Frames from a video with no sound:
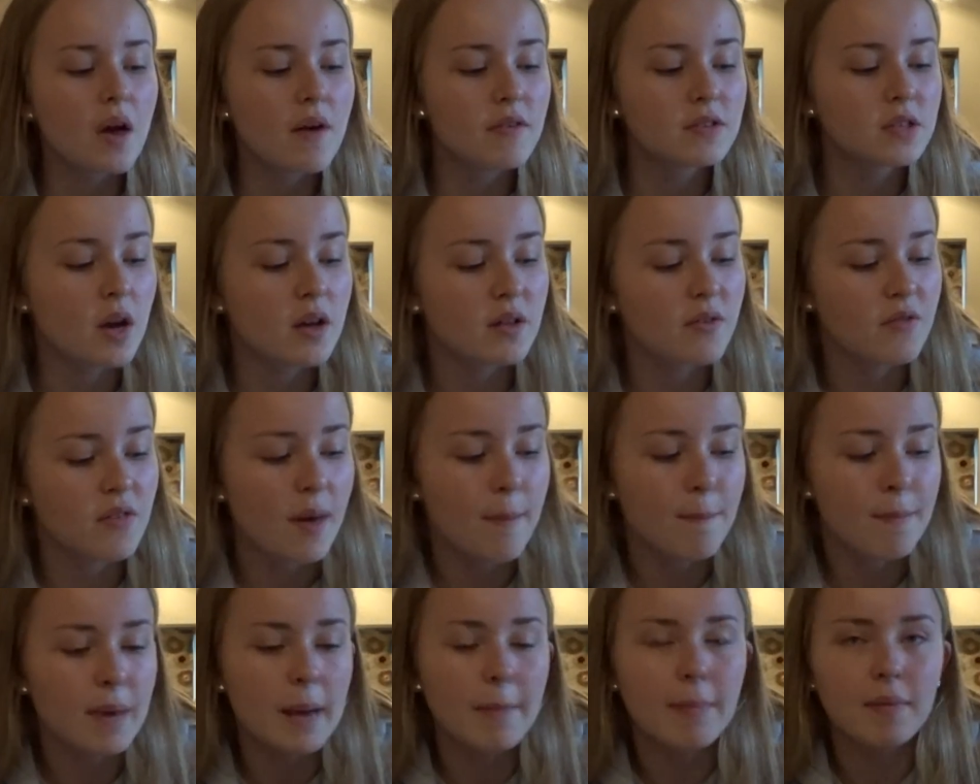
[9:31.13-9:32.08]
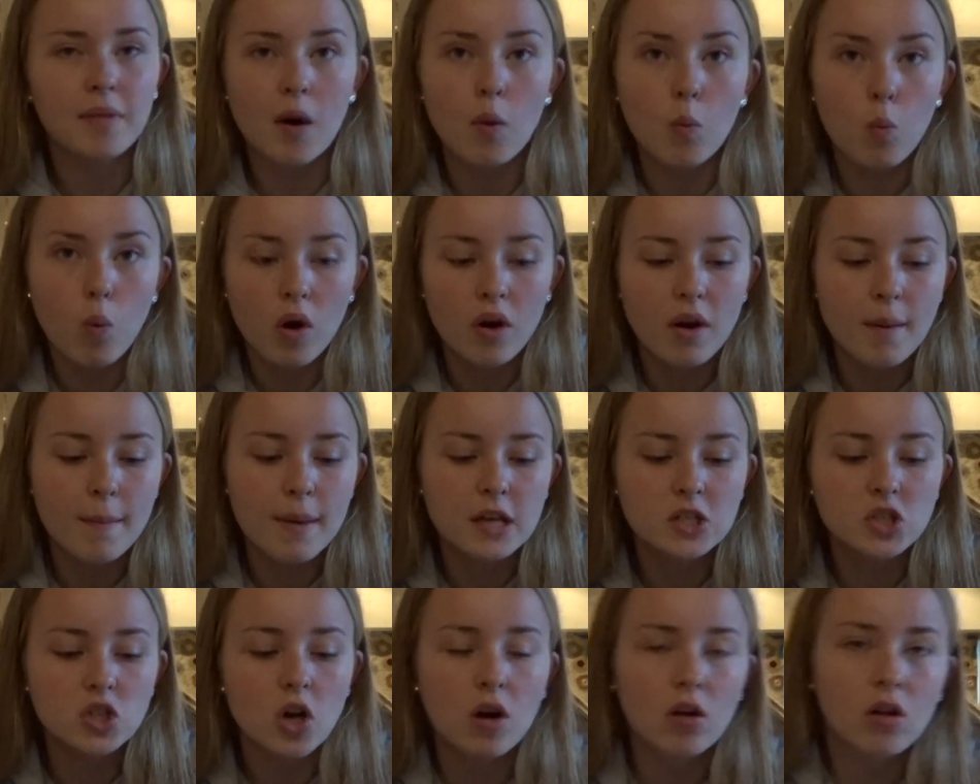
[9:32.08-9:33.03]
So it's for them people that want a bit
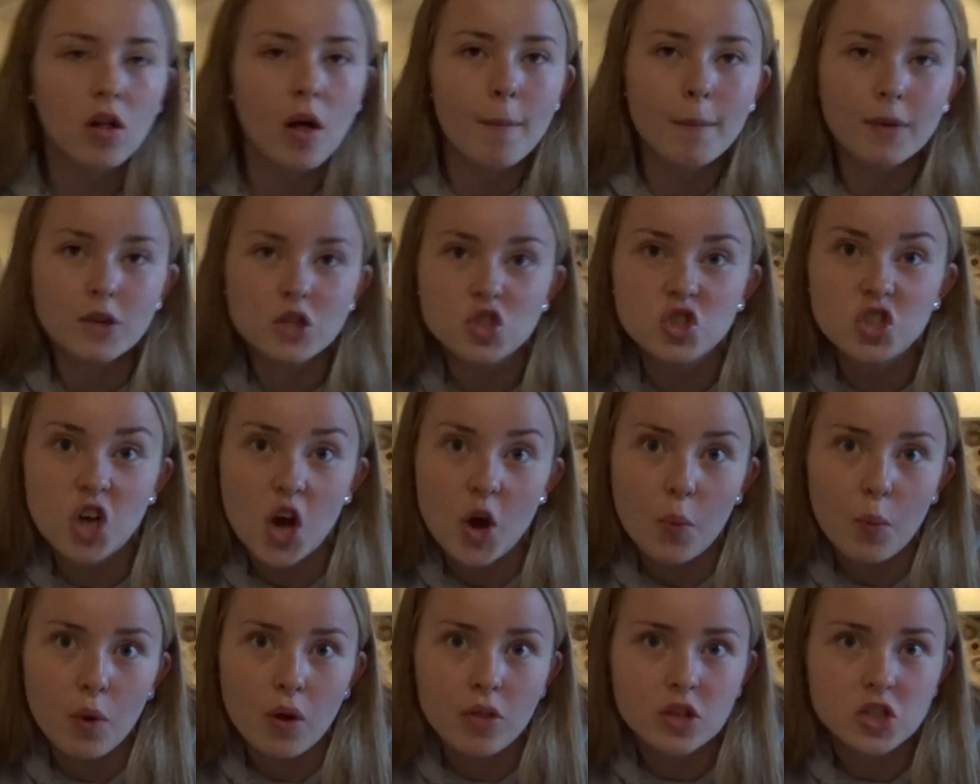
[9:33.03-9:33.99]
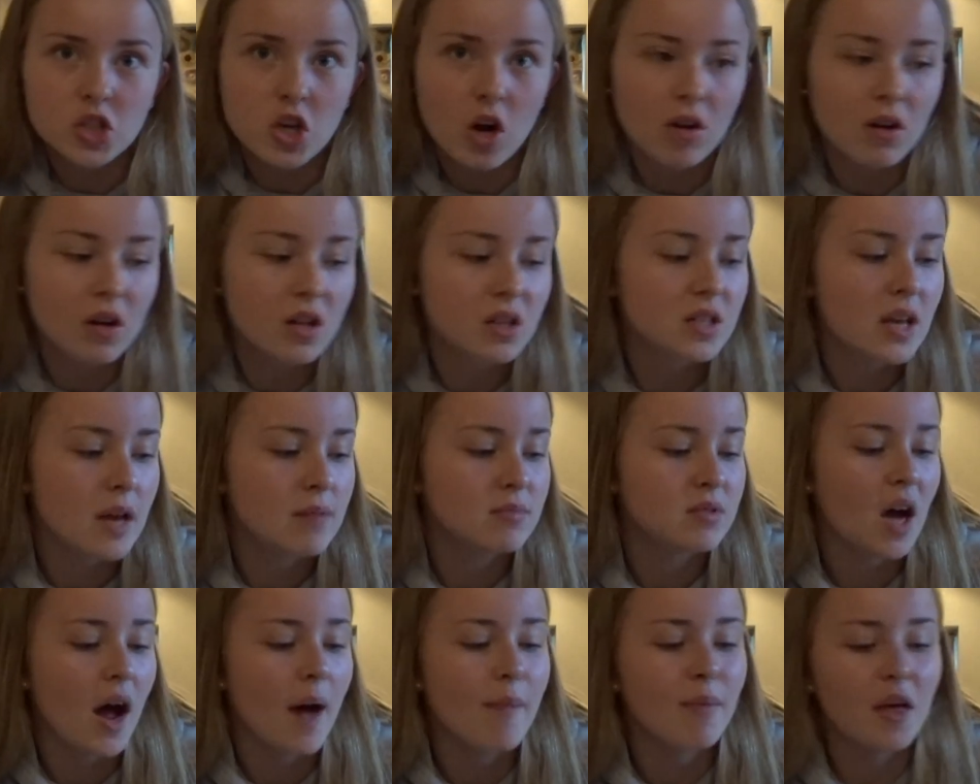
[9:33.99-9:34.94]
of chocolate but don't want the chocolate at the same
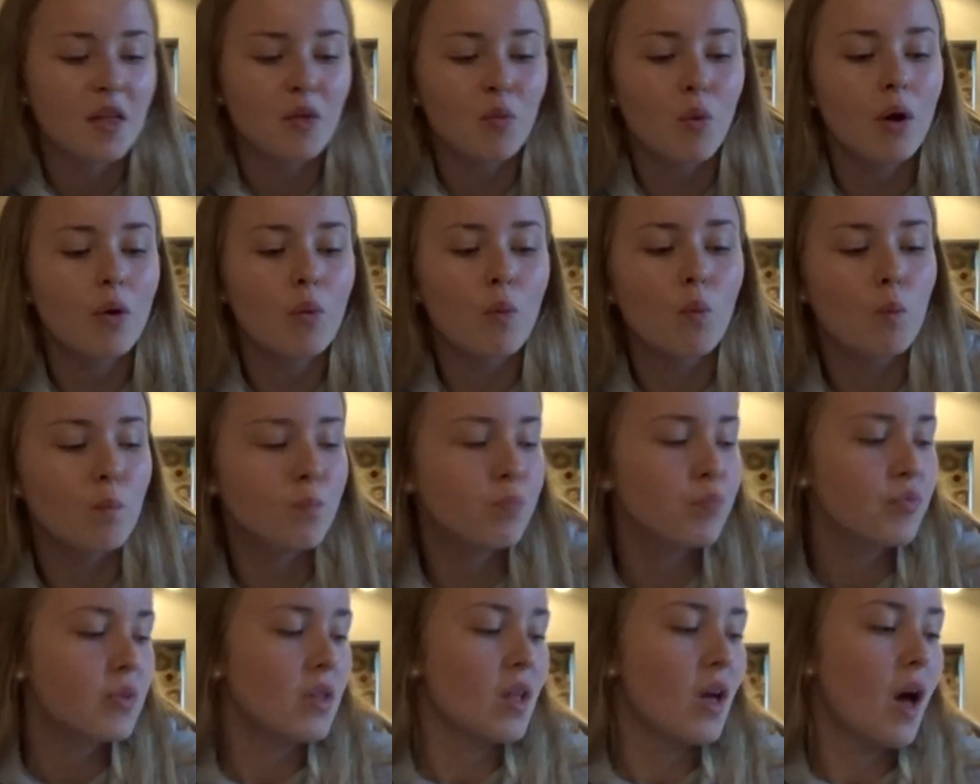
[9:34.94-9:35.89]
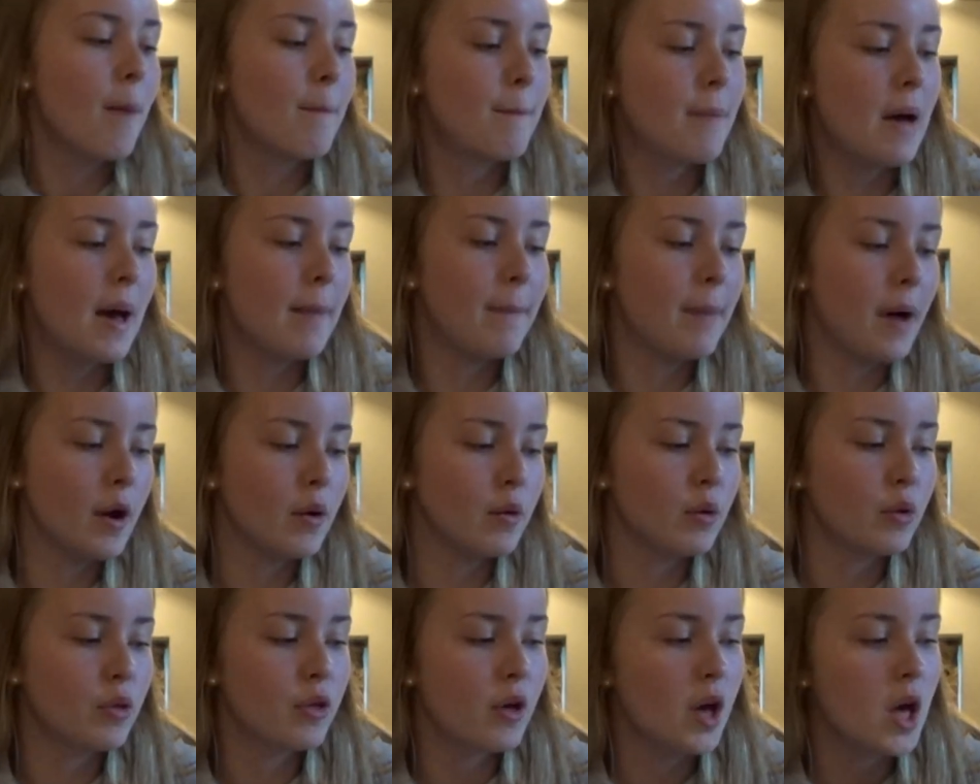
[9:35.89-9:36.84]
time, like they want a bit of
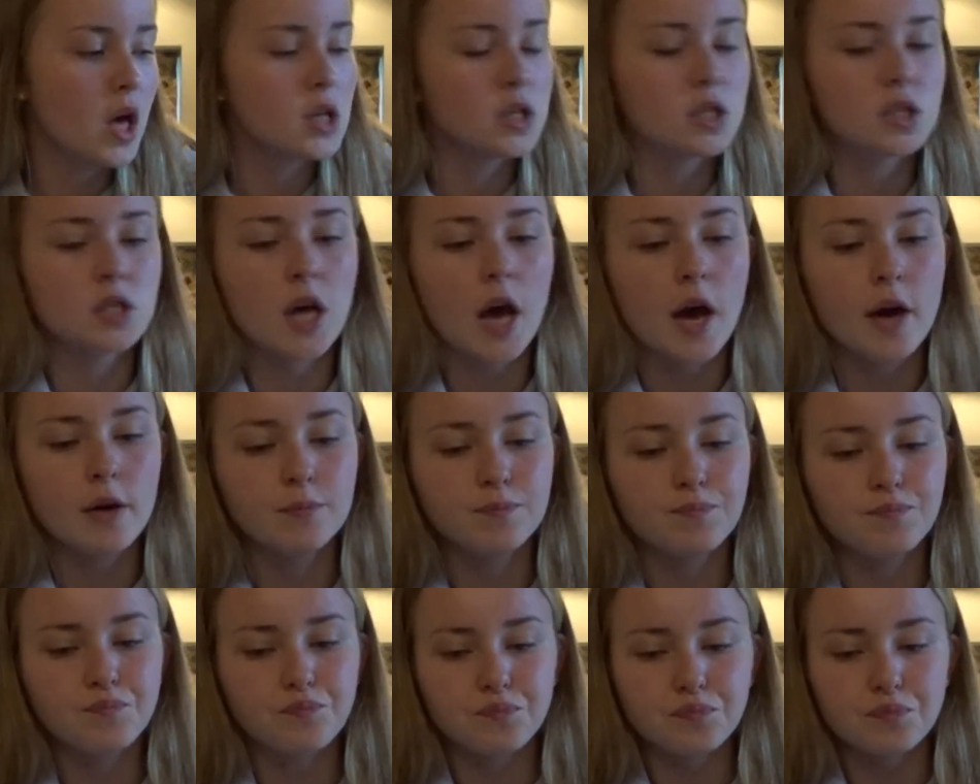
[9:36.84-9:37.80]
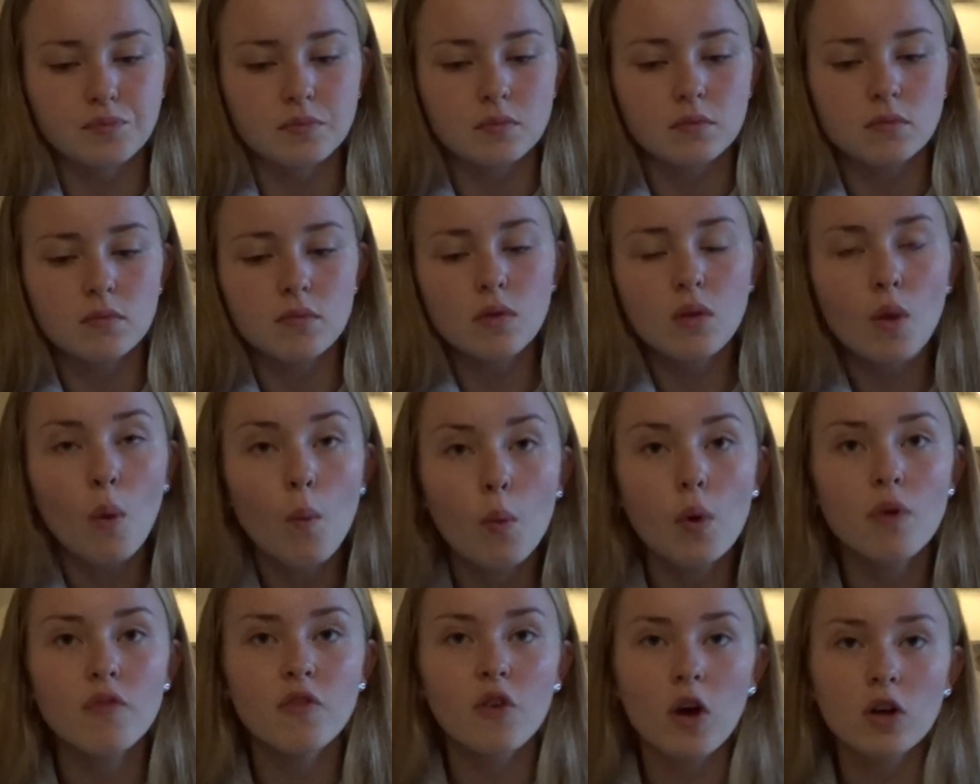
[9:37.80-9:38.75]
both. So
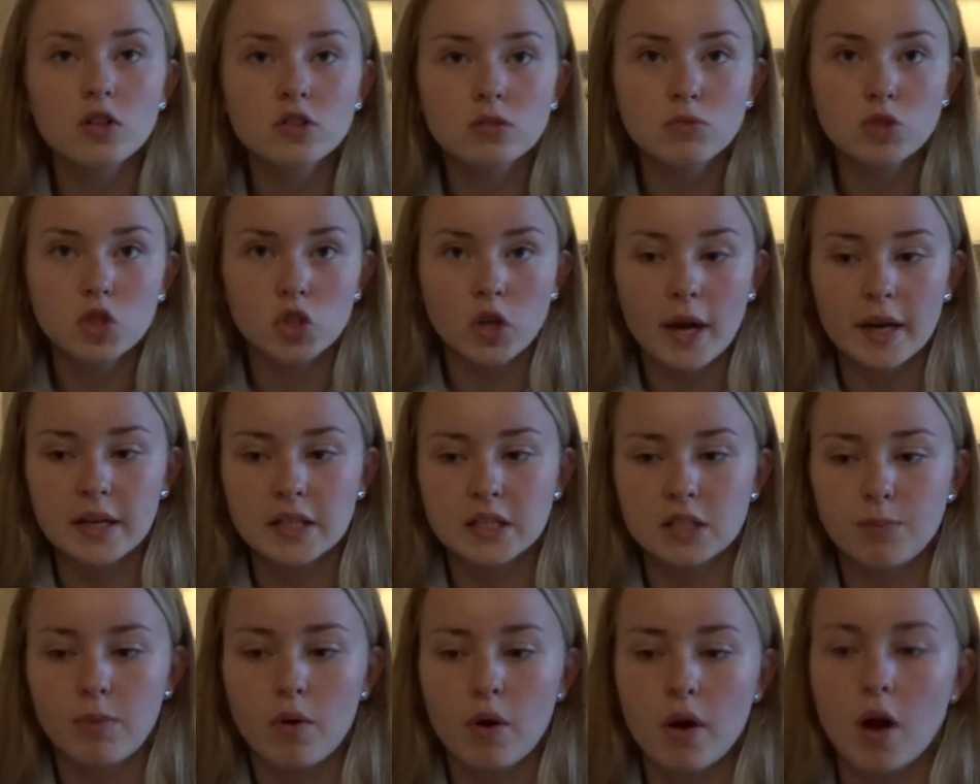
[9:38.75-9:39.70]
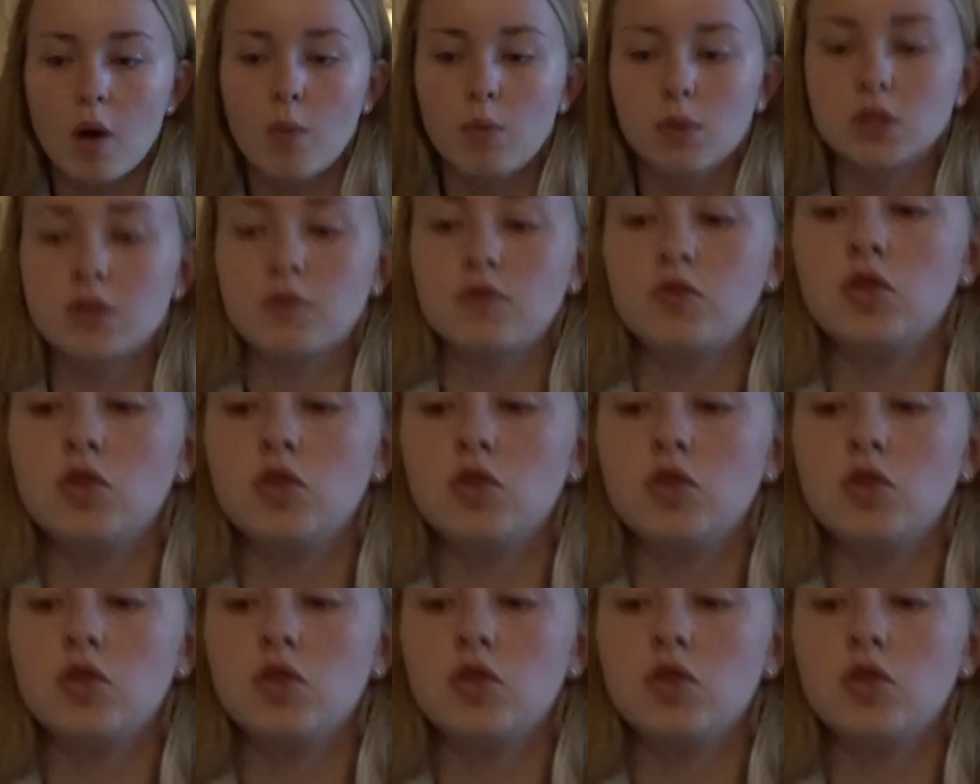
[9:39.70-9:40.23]
we've got some trays to put it on once I've